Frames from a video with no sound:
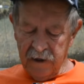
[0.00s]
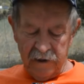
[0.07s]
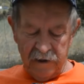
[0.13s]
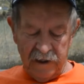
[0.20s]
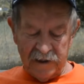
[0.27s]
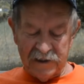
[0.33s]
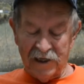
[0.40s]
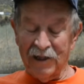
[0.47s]

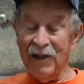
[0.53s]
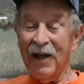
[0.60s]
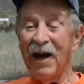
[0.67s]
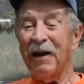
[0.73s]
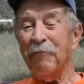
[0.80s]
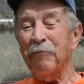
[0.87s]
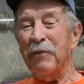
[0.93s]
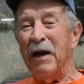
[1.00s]
That's a
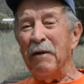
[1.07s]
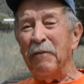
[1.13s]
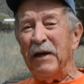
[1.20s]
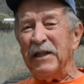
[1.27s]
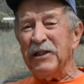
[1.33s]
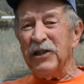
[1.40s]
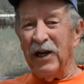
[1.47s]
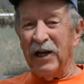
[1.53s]
lot of baby
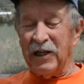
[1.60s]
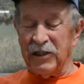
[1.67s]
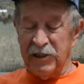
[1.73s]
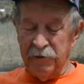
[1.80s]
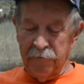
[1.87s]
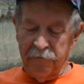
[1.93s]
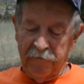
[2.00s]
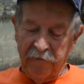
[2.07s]
chicks.
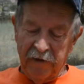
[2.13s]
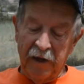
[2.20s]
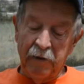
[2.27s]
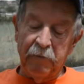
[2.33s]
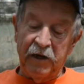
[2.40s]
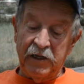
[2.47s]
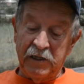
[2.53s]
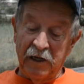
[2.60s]
Let
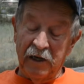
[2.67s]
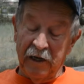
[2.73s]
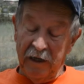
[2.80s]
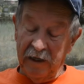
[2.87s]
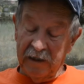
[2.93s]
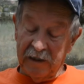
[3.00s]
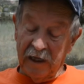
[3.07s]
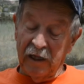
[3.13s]
me tell you,
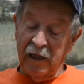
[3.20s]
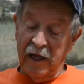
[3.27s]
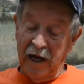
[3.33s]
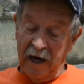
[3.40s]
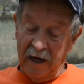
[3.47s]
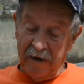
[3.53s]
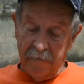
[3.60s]
it's a lot.